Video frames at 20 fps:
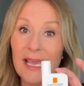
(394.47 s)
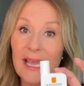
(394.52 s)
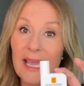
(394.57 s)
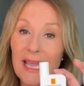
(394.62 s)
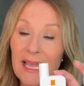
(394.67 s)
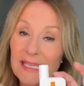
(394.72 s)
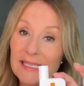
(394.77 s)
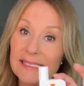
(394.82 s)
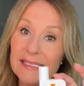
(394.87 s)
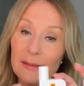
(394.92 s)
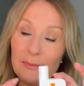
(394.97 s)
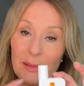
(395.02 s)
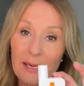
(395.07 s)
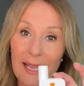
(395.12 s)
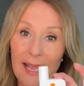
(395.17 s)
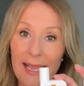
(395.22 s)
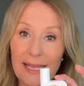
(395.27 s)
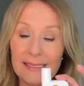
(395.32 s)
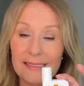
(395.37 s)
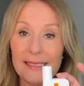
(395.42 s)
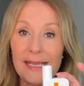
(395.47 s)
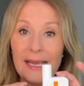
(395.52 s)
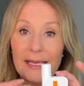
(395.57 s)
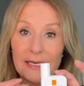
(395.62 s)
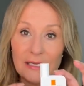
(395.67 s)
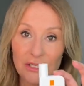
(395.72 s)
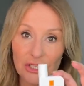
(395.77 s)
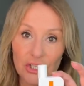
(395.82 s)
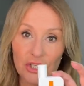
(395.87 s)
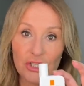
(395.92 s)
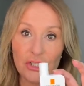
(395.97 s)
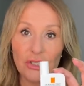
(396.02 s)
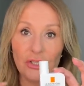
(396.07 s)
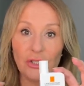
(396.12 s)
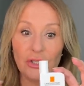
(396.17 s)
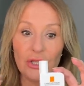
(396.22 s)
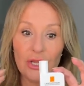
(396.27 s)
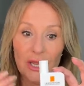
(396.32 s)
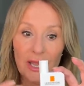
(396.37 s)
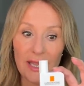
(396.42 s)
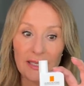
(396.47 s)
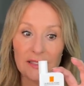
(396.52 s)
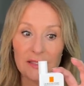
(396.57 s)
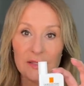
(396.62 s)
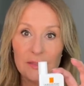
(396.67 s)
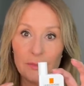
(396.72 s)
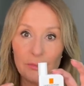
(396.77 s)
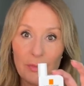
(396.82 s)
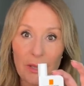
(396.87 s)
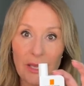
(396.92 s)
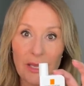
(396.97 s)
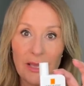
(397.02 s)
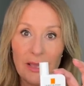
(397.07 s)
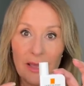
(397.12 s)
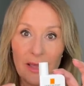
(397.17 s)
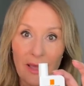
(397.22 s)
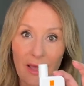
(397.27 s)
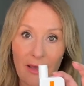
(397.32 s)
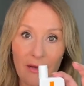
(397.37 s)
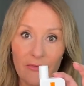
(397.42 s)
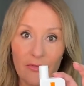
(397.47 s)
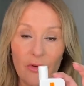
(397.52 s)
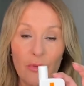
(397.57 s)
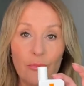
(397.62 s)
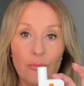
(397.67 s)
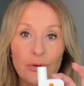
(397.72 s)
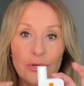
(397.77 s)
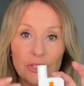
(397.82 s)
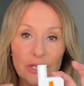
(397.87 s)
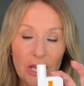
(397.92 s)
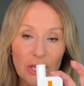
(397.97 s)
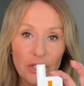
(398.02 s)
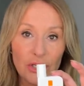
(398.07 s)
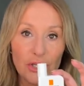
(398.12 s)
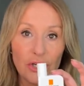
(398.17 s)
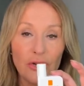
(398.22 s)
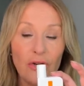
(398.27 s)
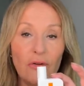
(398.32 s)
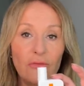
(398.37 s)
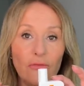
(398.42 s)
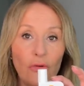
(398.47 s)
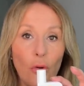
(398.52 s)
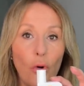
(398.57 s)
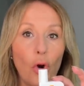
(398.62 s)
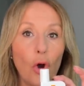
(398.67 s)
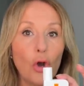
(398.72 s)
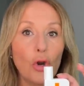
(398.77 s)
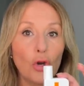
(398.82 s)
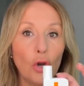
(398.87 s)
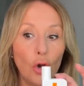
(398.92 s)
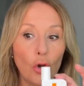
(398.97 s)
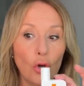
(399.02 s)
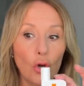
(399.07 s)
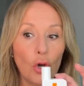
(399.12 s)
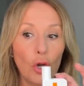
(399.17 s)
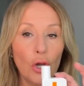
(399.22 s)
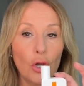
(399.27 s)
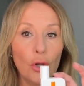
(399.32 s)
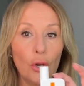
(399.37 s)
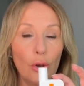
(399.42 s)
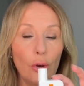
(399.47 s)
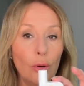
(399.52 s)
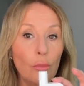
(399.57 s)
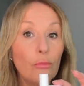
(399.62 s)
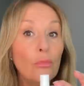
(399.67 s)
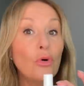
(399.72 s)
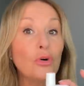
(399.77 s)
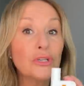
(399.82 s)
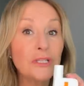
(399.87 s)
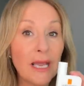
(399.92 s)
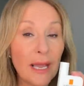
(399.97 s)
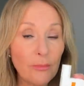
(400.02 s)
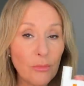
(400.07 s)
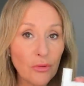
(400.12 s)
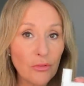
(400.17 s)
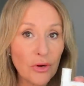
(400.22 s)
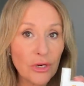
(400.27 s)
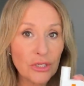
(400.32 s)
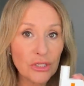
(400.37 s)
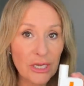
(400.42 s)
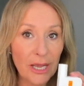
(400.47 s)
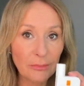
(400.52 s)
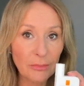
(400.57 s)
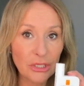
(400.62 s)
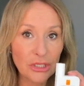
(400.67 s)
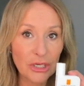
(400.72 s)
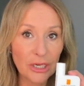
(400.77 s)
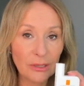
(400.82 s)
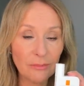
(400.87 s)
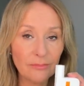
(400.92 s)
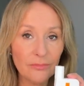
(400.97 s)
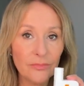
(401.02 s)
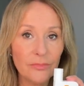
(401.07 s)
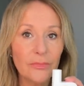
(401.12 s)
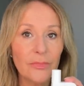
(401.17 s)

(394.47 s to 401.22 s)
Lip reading: It simply has an additional SPF protection for longer, more damaging,